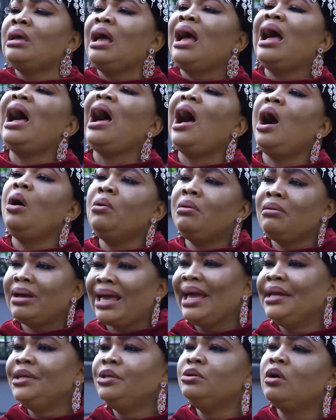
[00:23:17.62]
How
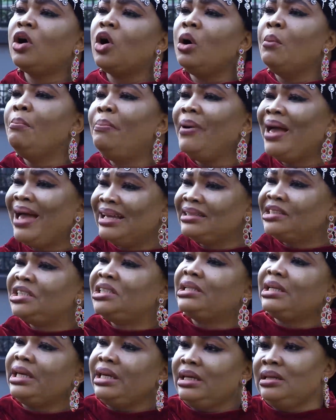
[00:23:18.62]
can you compare
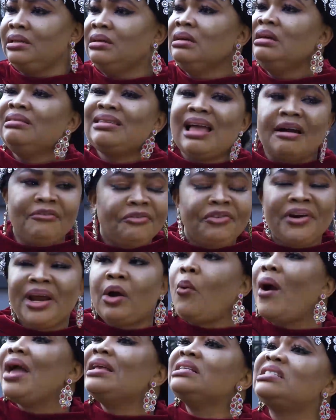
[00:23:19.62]
Chike that
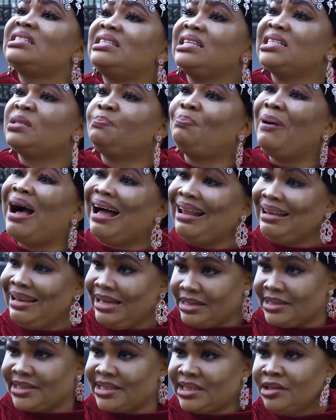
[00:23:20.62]
frequents this
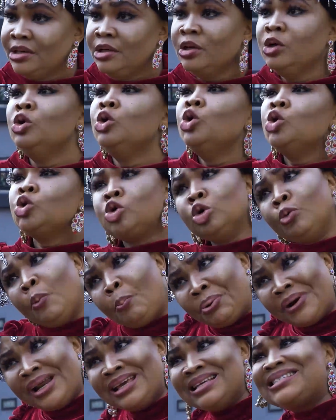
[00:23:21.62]
palace to
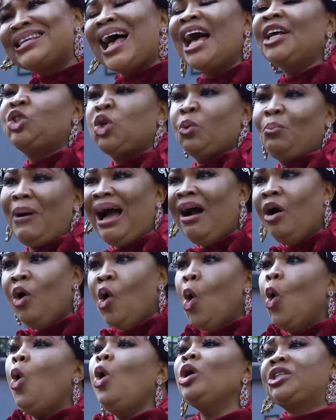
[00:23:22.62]
Prince Ajuba
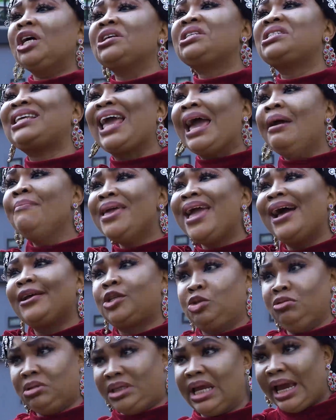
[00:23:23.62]
who just came here
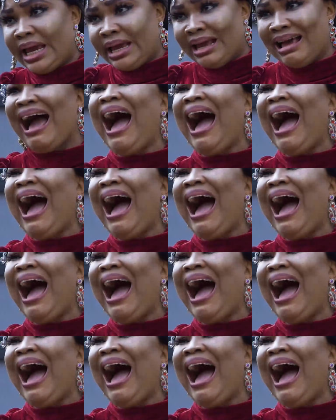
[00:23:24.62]
today?